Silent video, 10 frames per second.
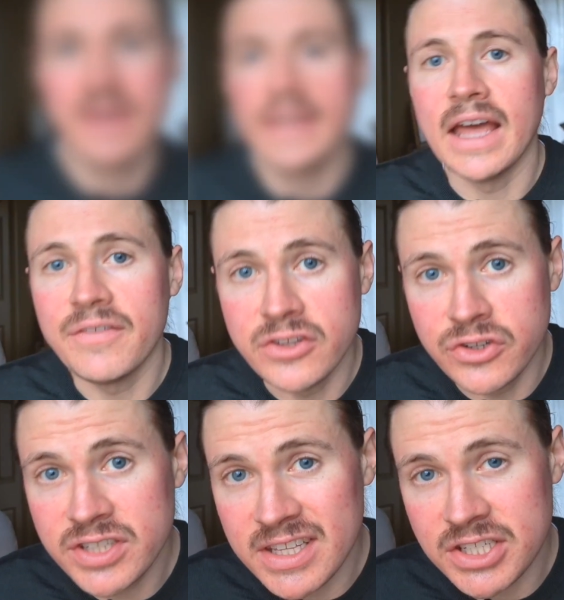Now, if you're new
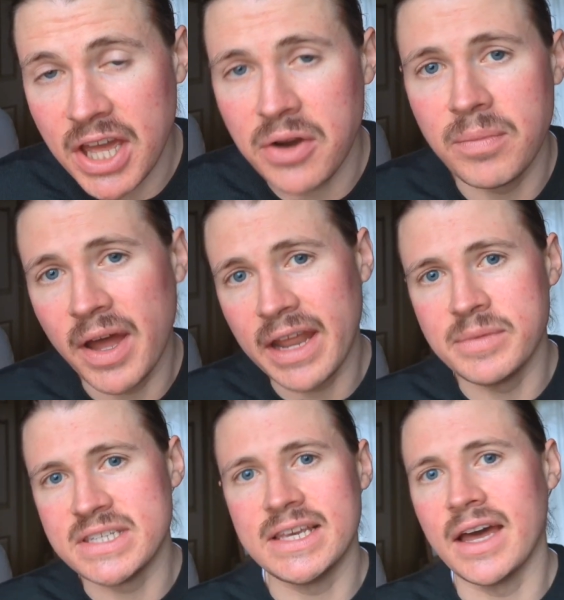to the channel, my name
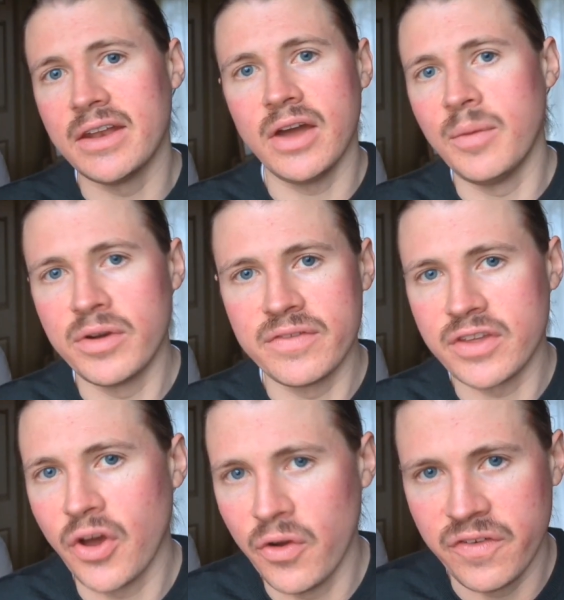is Jan. I'm one of the
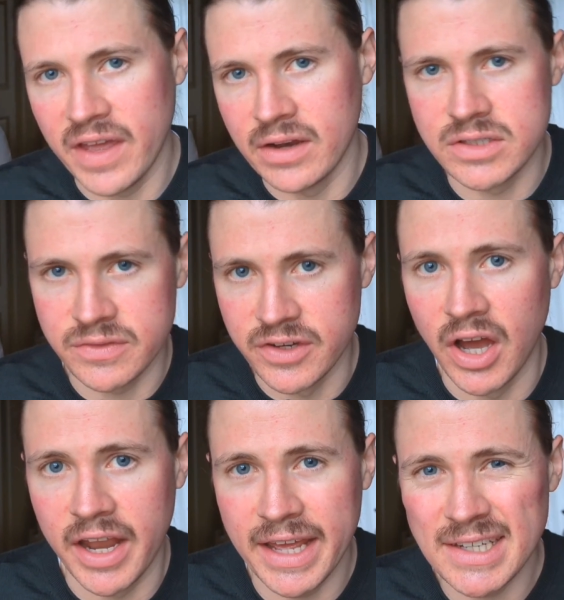co-founders of
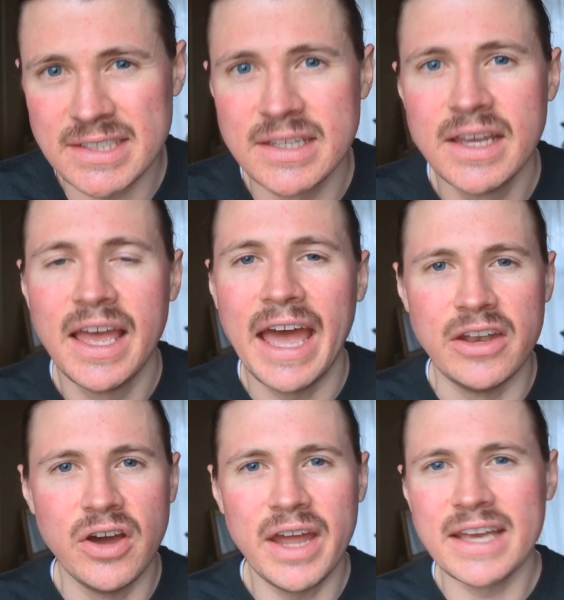9X. At
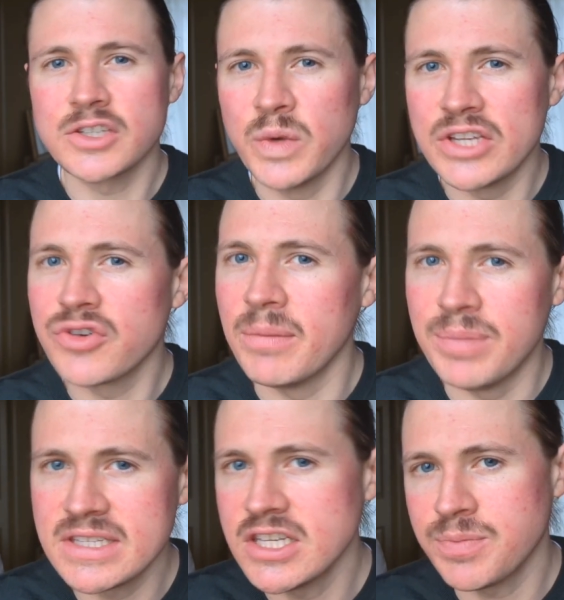9X, we train
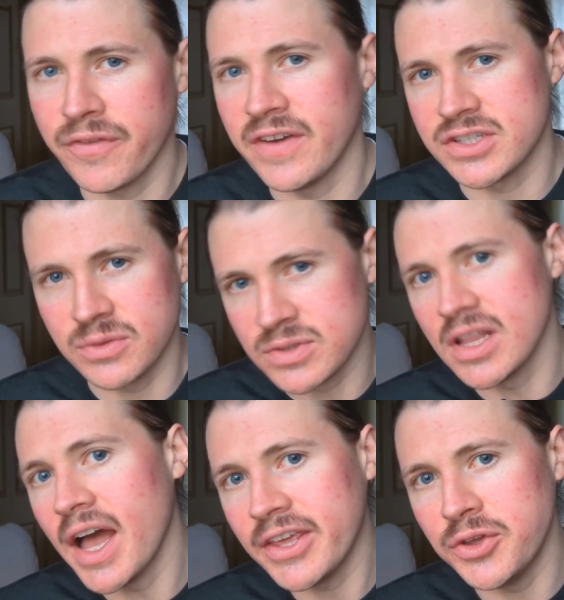business professionals
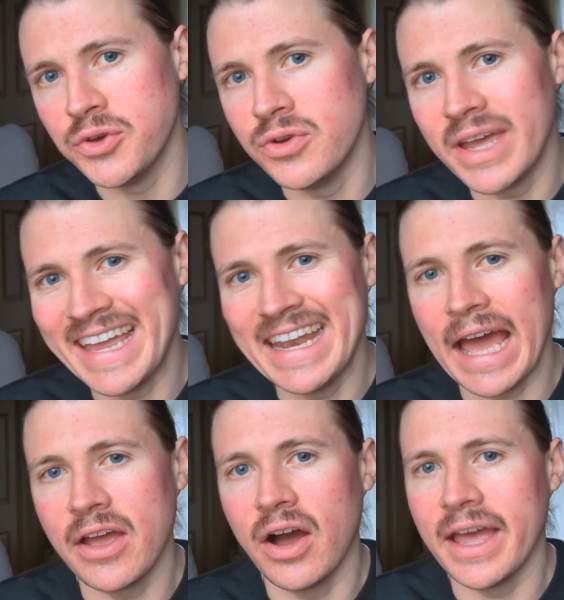like you in
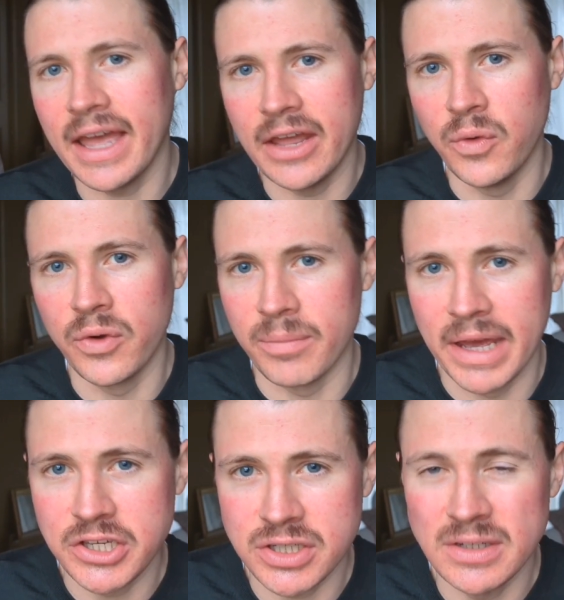AI and
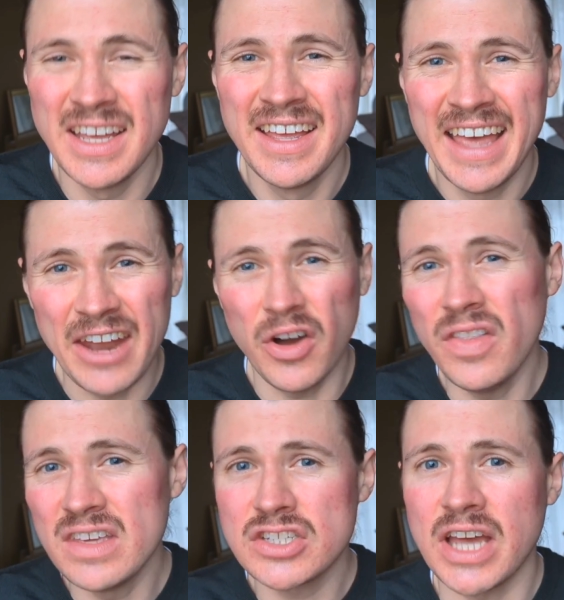automation. And on
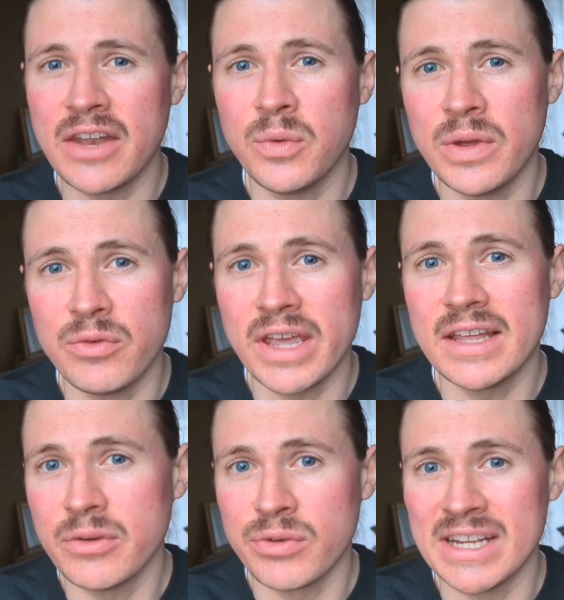this channel, we
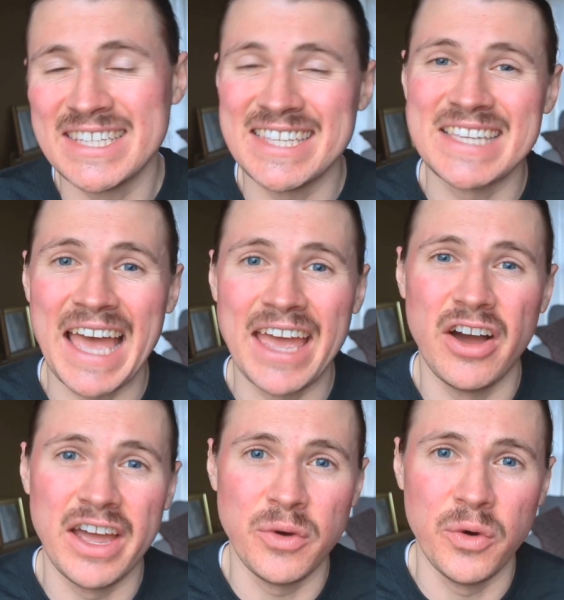regularly release these
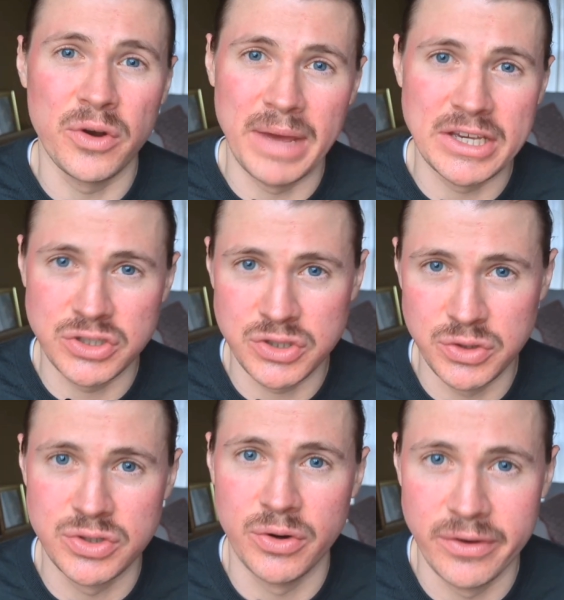AI and automation
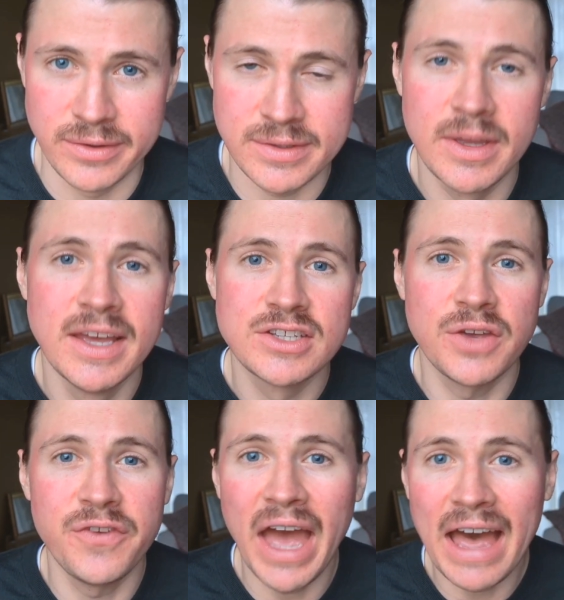tutorials. So
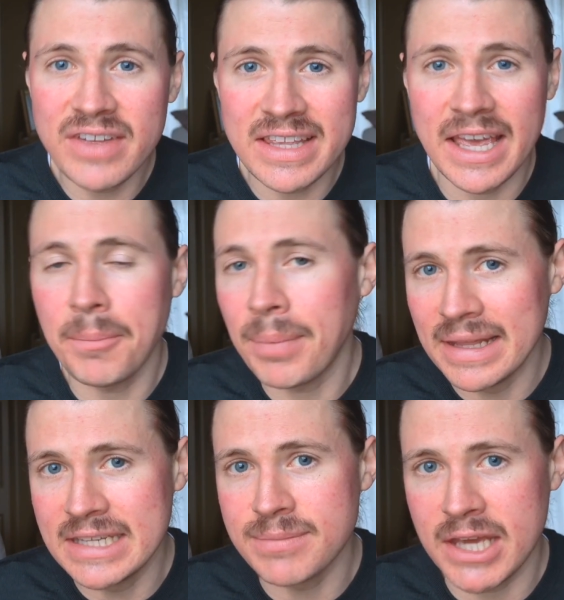if you haven't yet,
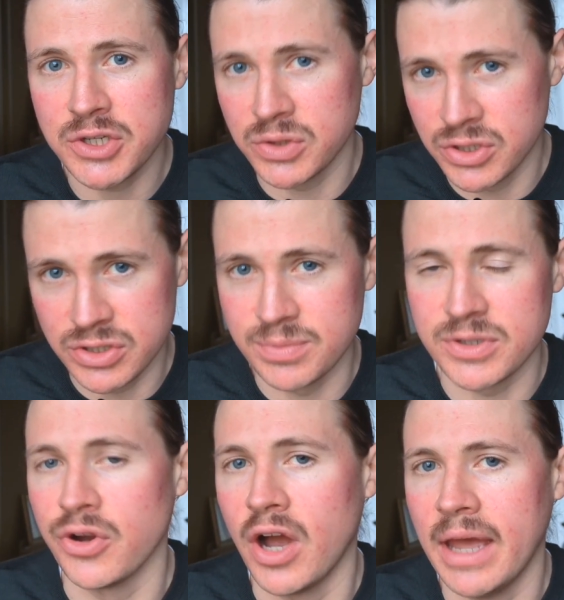please make sure to
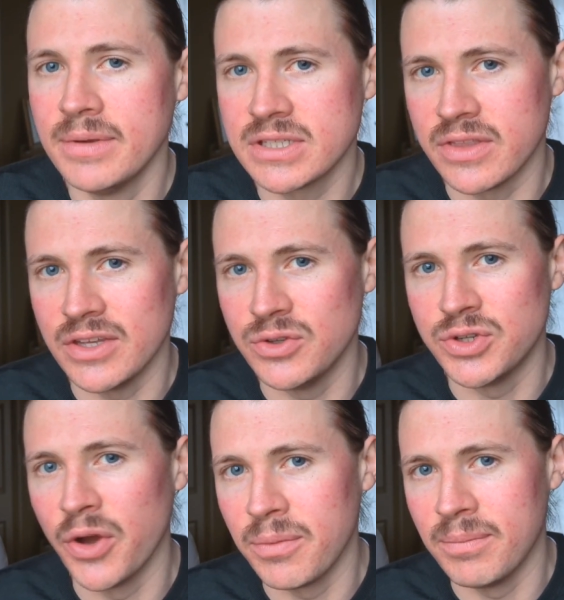subscribe so that you
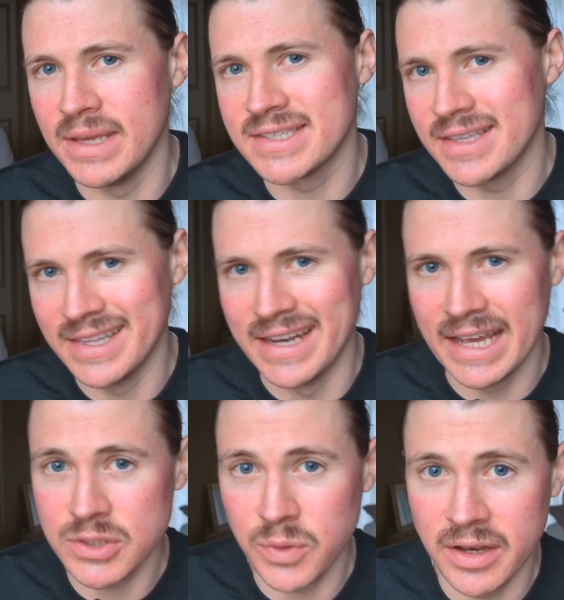don't miss the
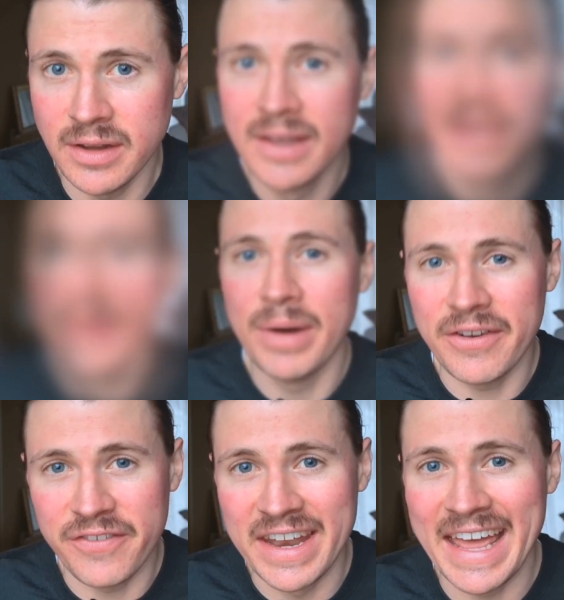next one. But
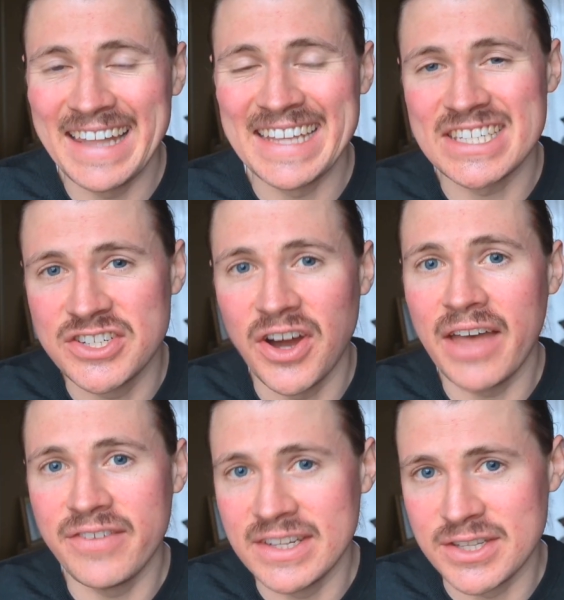for now, let's
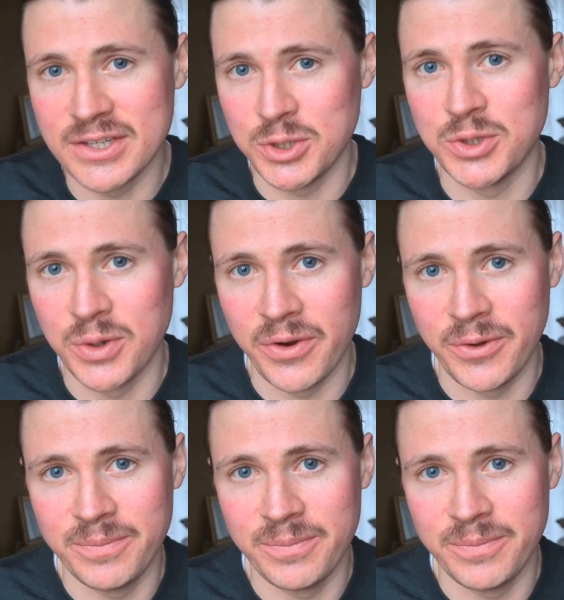dive into the tutorial.